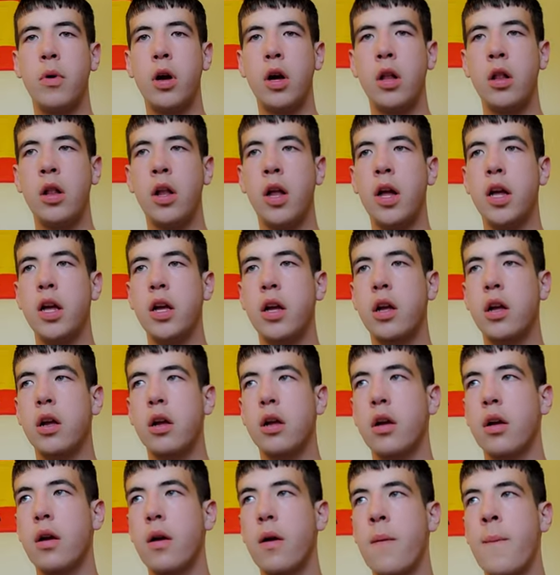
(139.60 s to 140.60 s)
Like
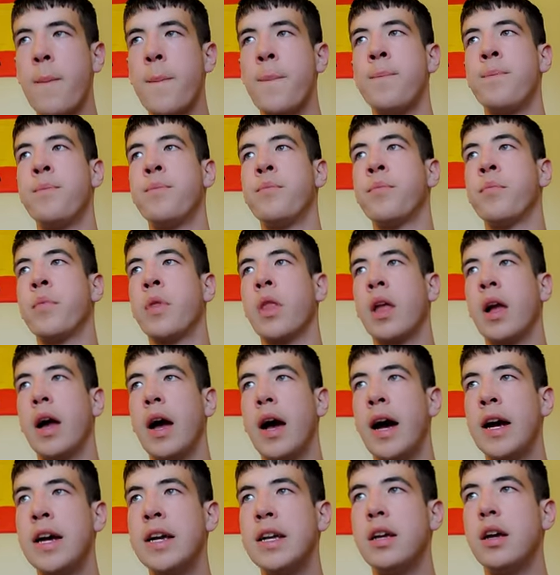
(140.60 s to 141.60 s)

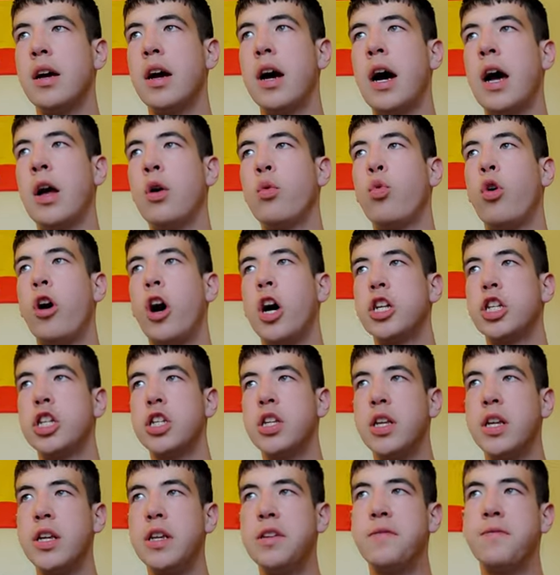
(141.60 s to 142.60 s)
I I watch
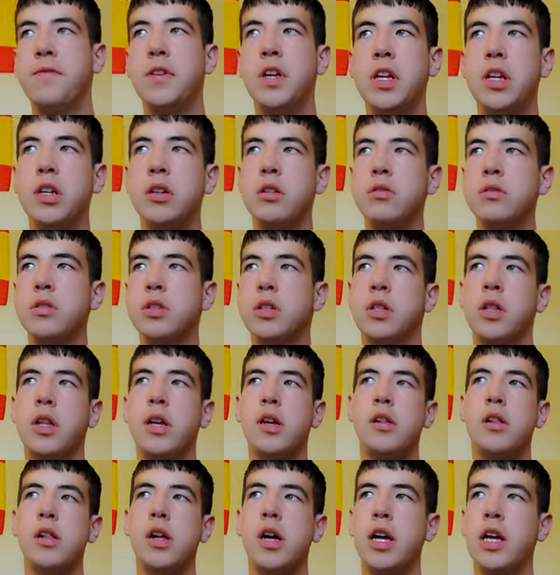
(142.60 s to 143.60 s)
these videos and
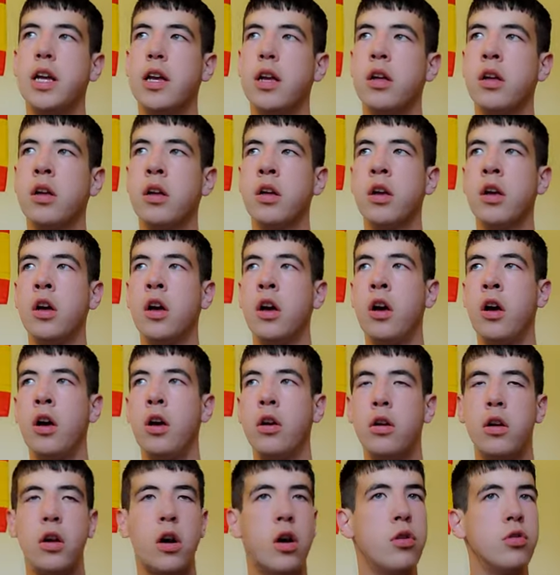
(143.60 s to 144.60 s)
they're like
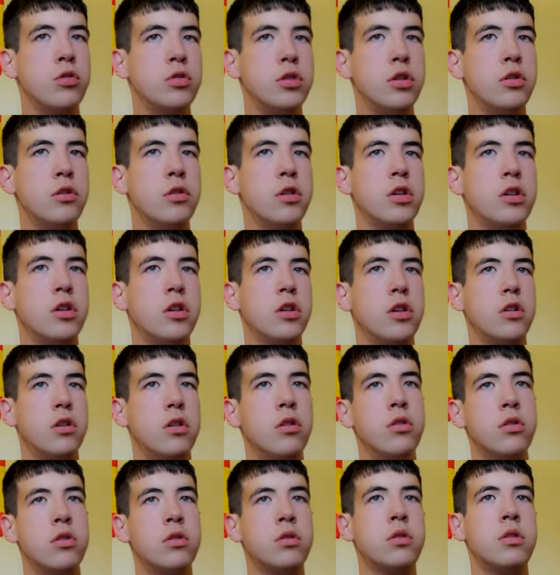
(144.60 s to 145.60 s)
go to your
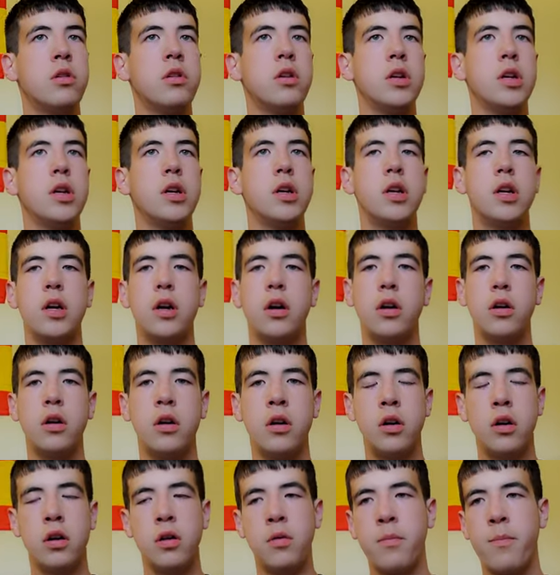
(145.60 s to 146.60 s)
Google
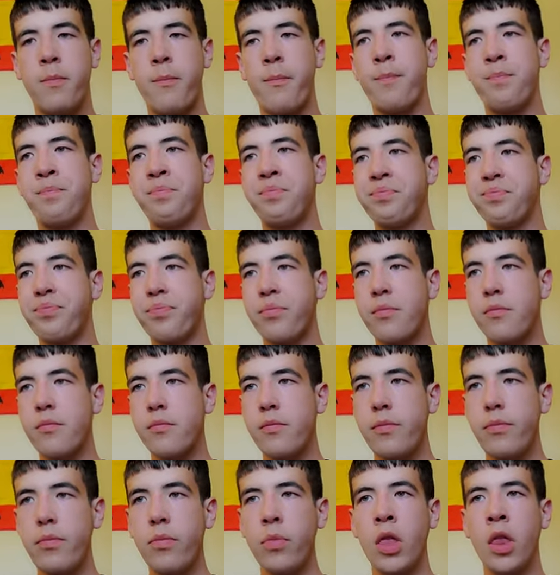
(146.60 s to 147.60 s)
um
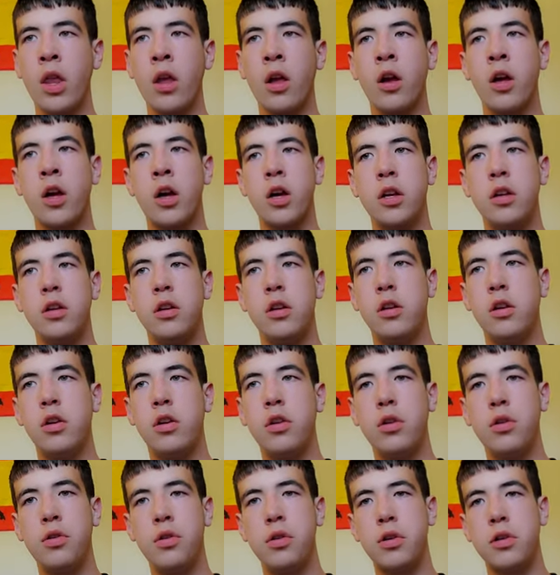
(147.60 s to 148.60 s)
your
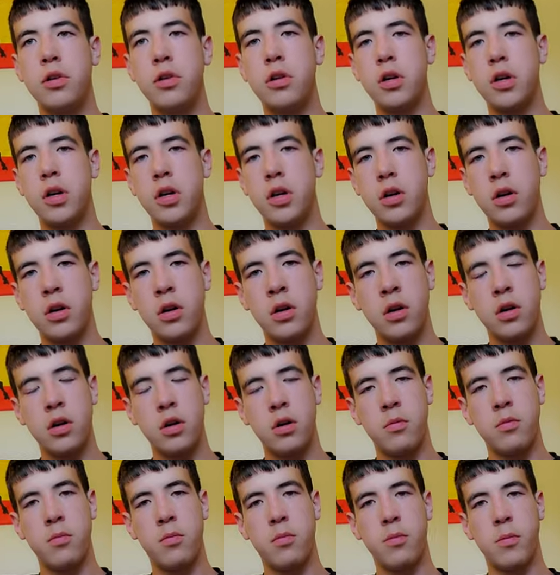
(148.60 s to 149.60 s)
Google
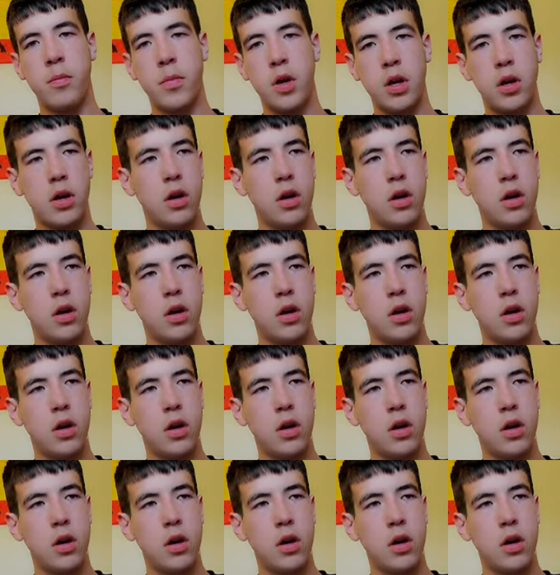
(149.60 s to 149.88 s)
um,